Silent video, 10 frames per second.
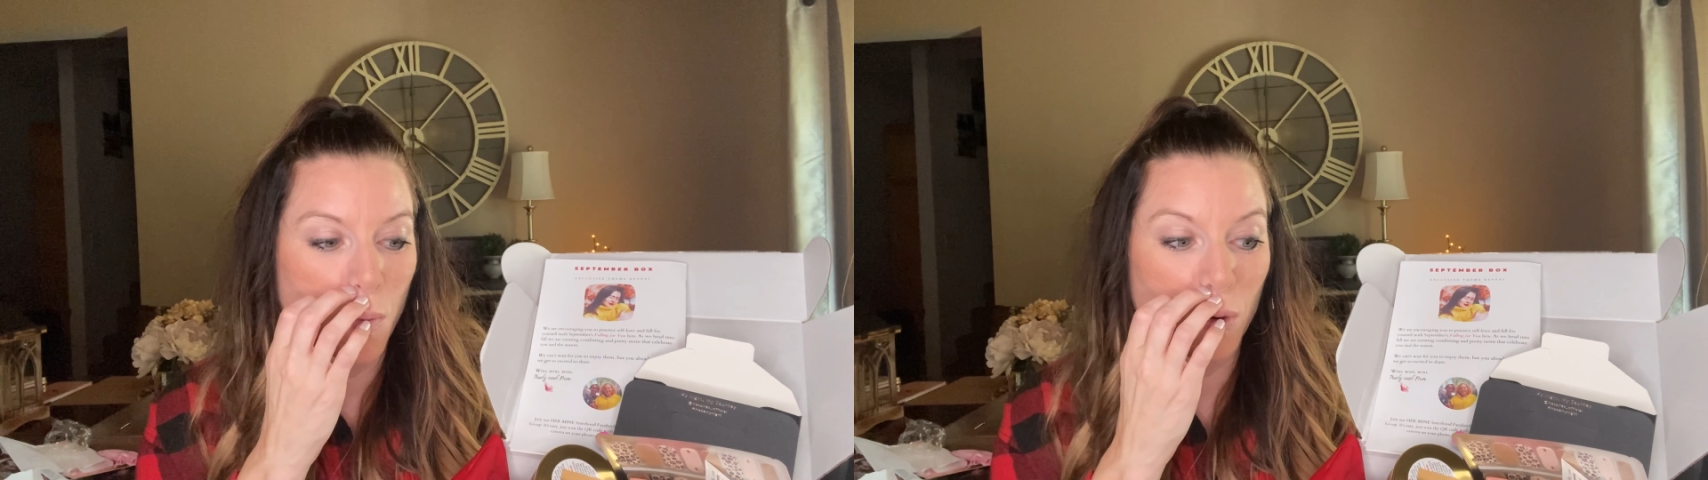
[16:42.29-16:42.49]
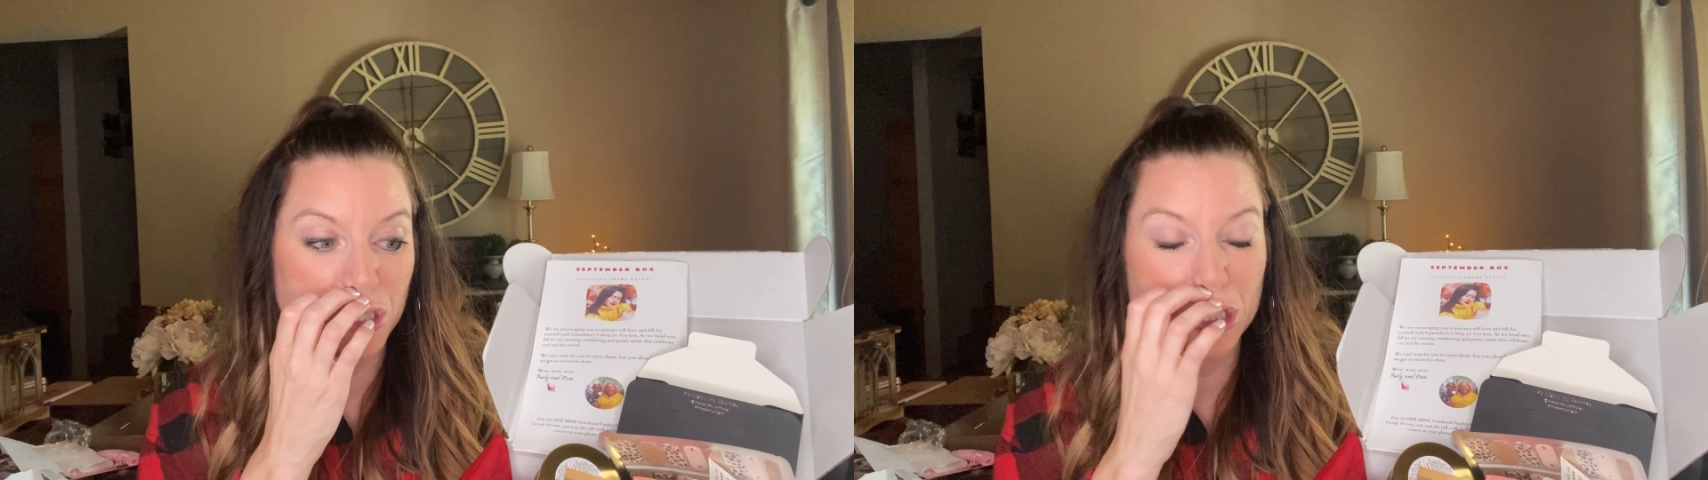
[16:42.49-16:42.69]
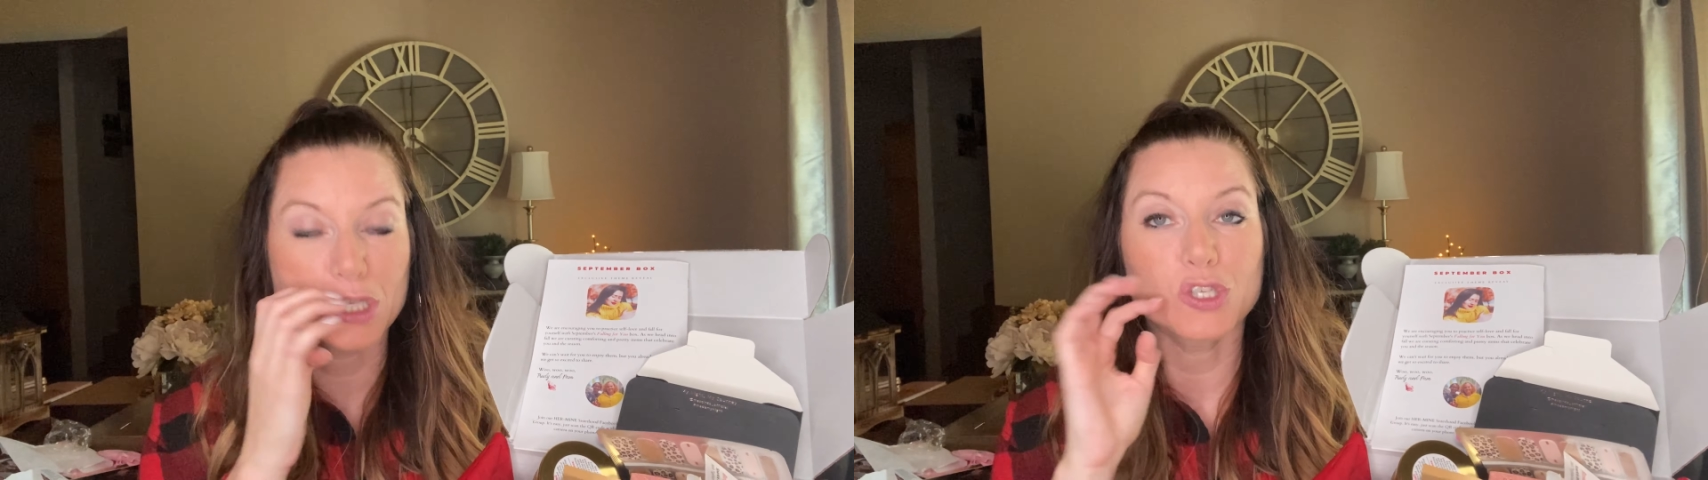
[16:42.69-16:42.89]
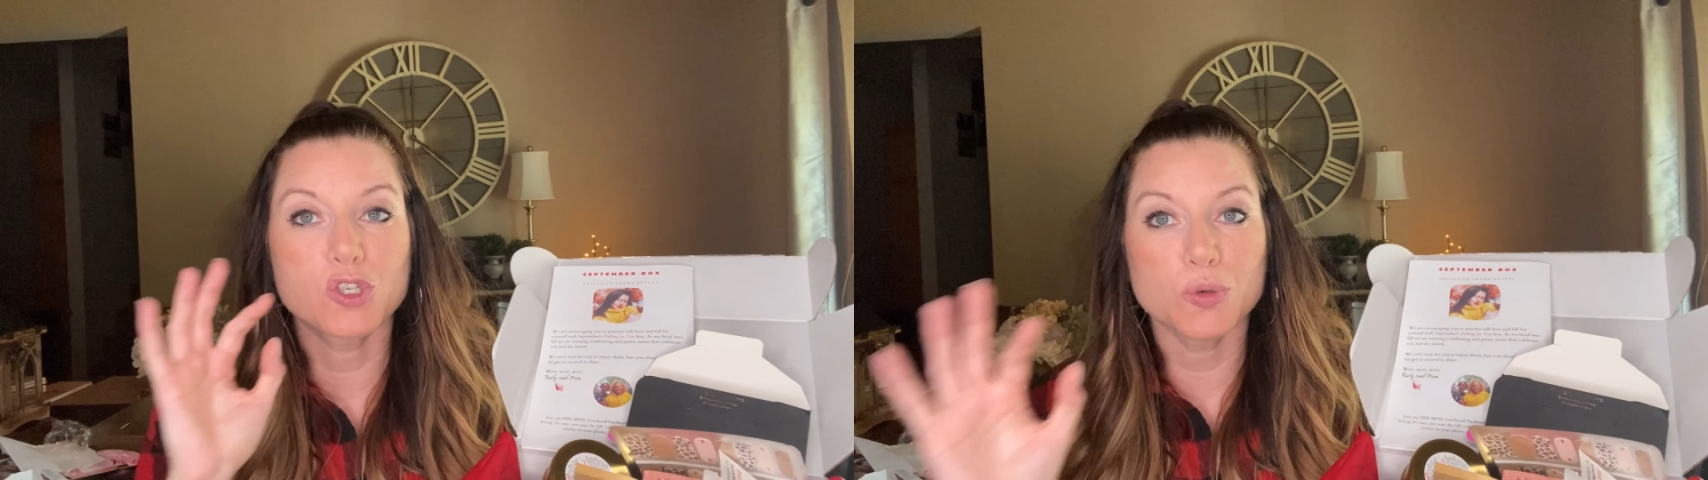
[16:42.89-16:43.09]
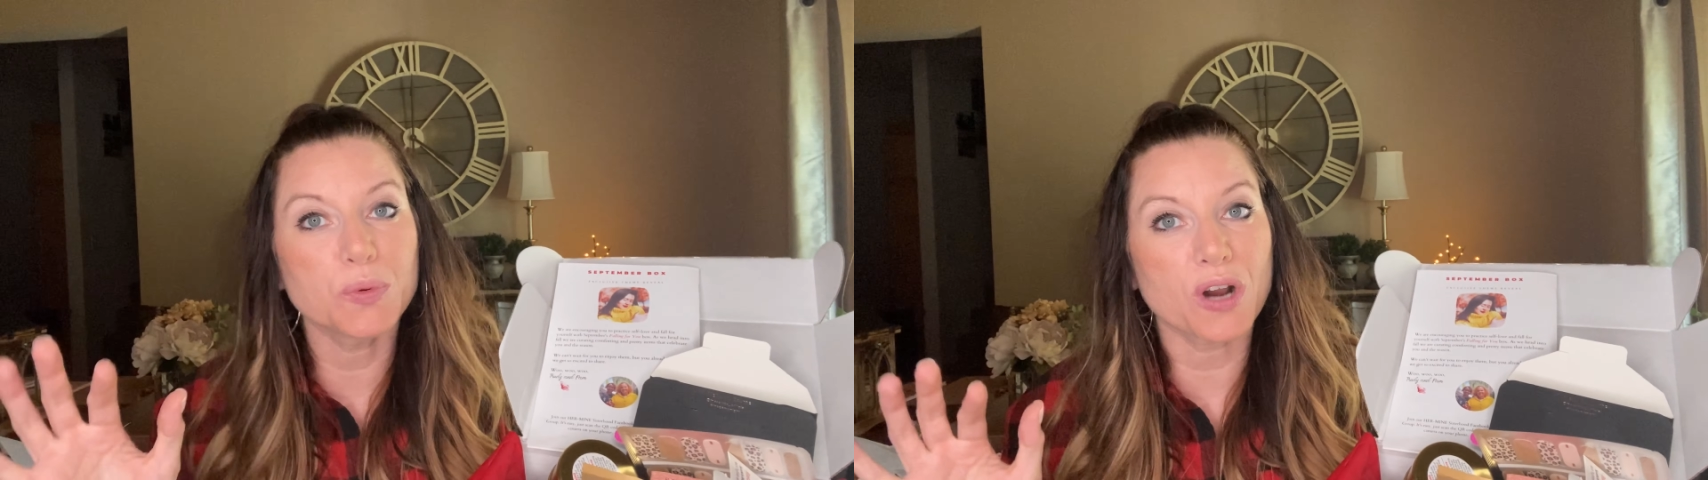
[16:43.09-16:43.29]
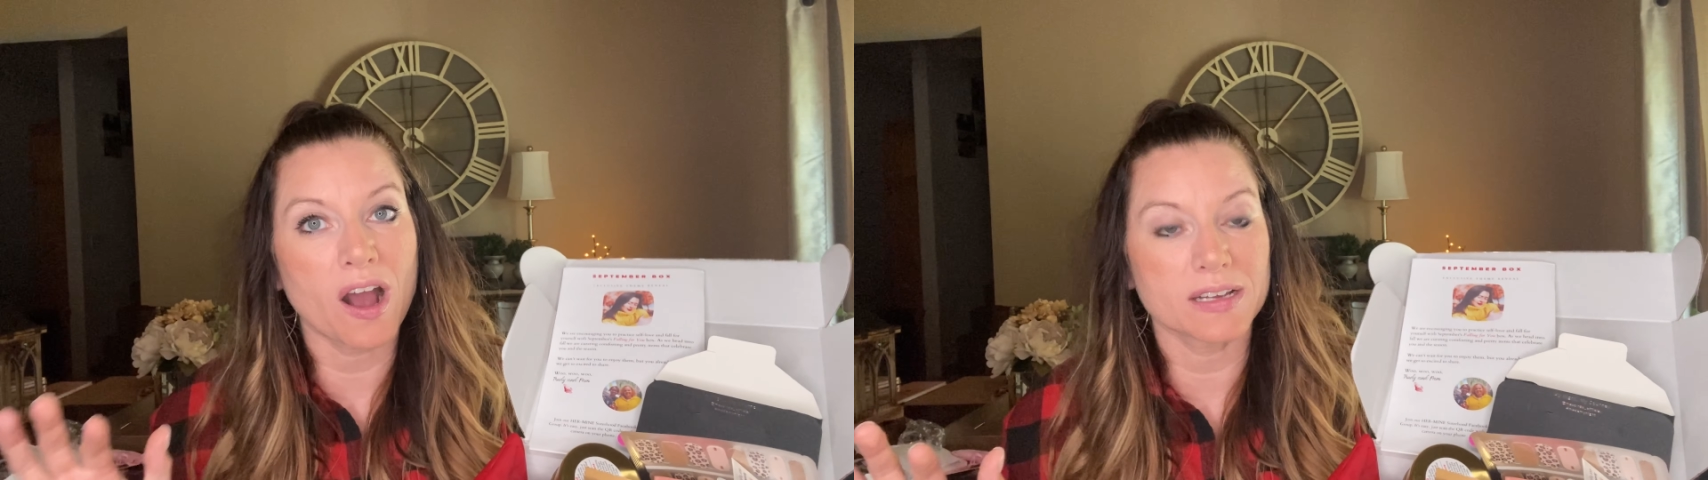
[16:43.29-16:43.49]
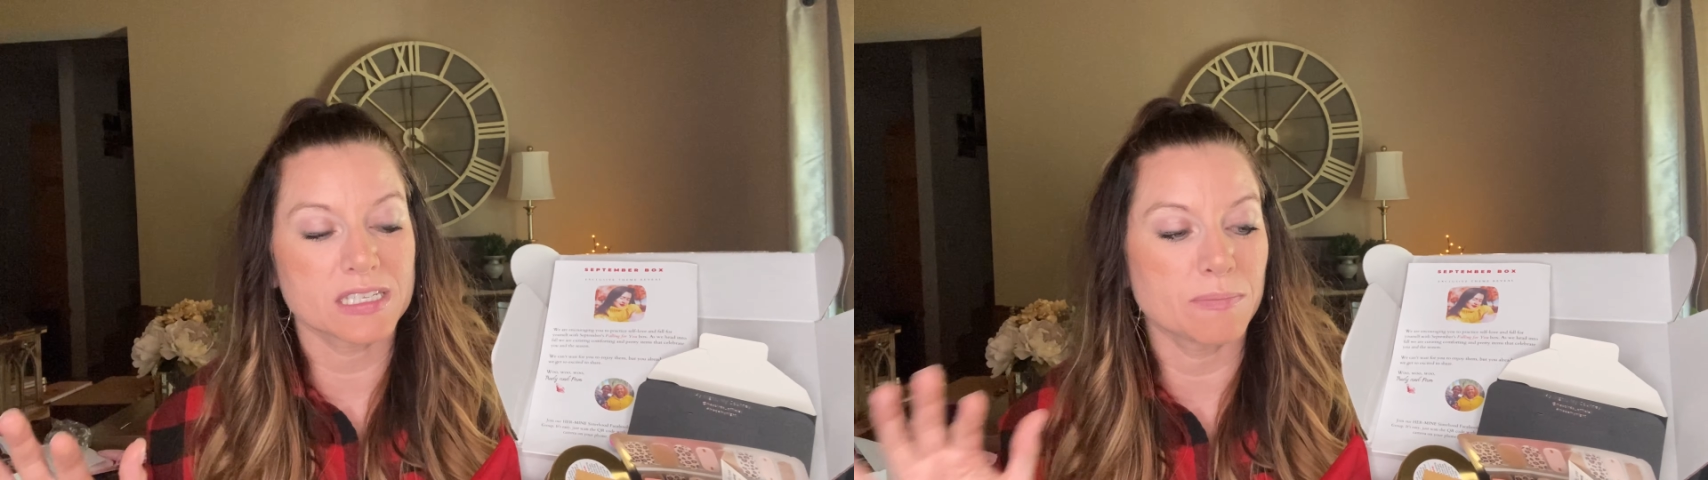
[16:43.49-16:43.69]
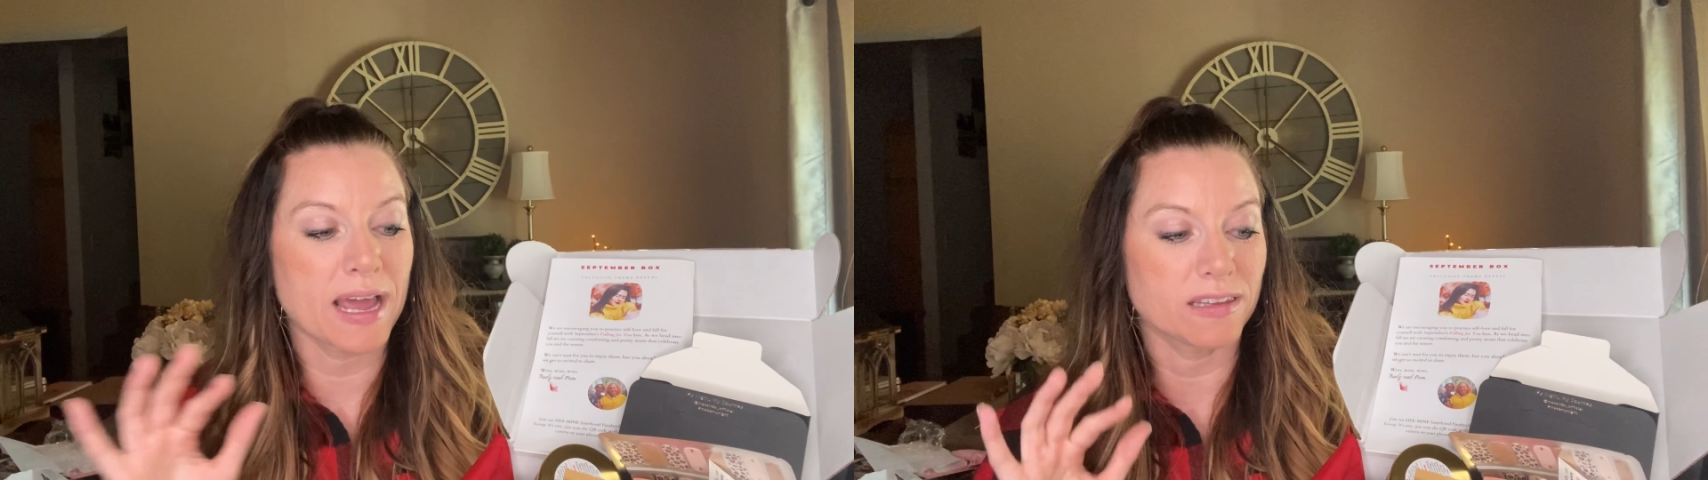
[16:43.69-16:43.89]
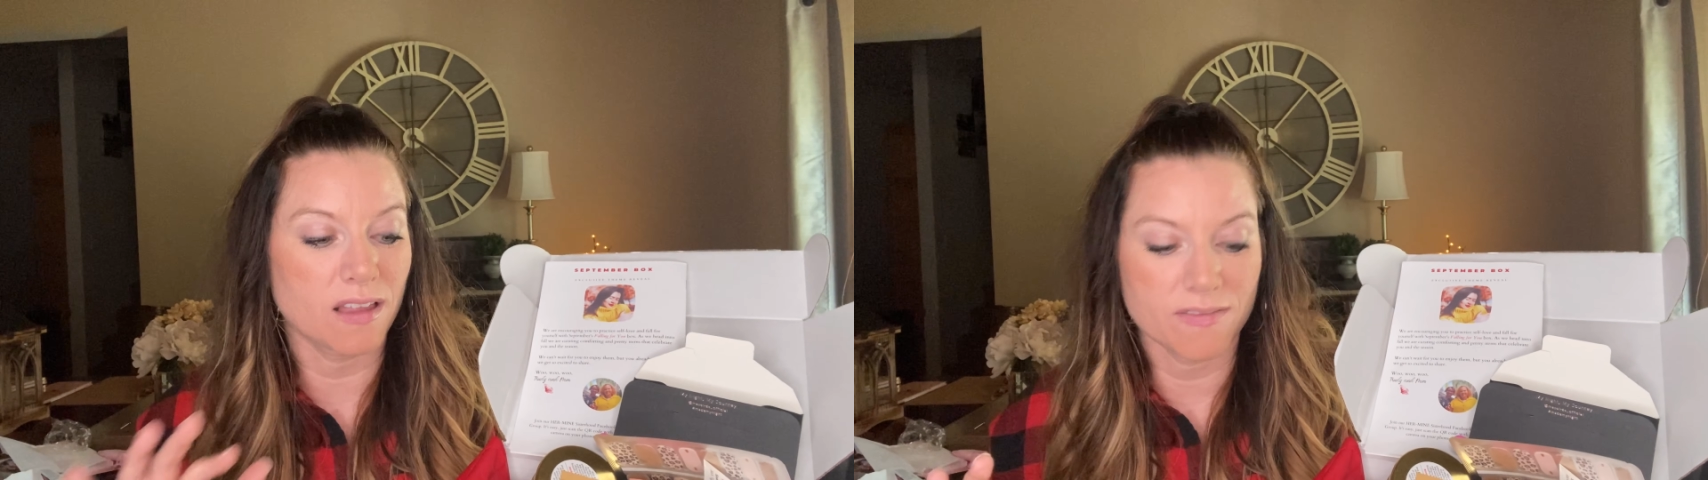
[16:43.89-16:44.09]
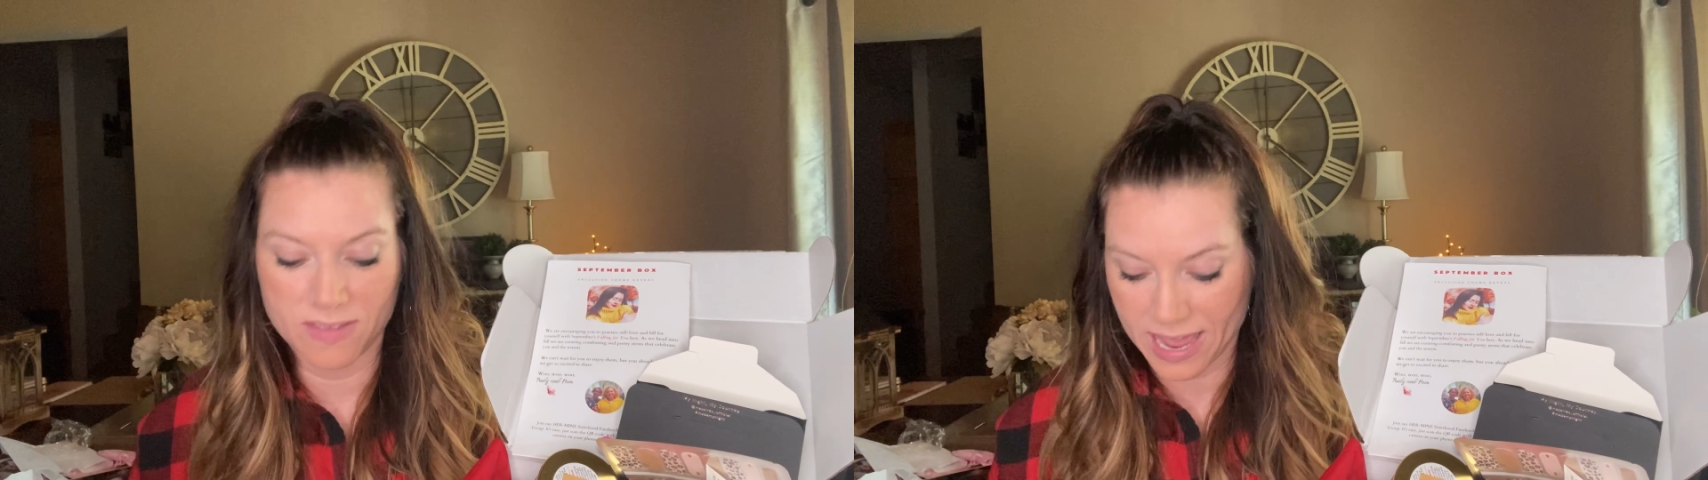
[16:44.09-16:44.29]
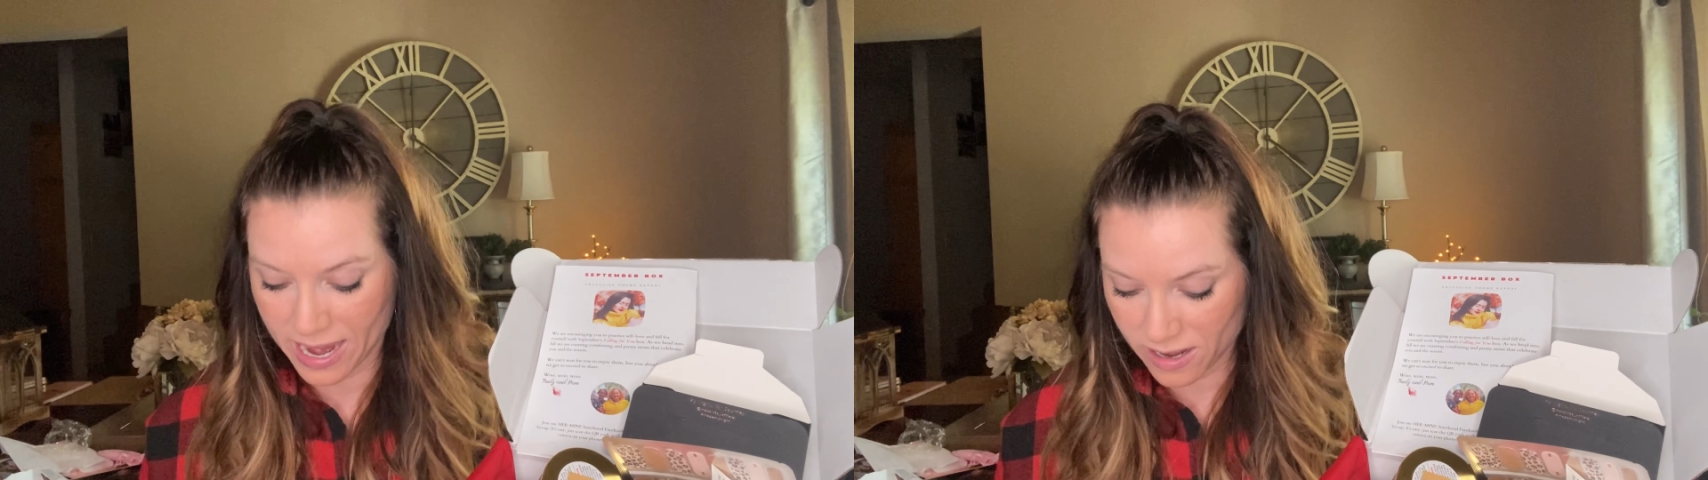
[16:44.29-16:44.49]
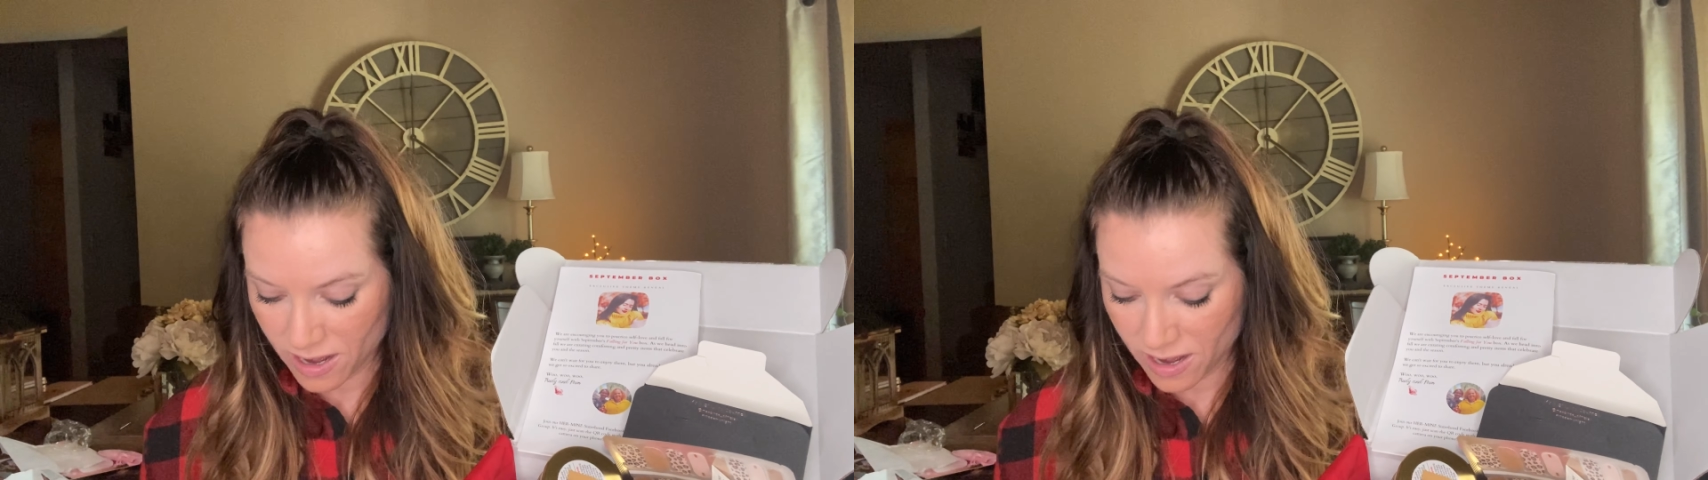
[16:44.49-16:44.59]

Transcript: which is super awesome. I love that.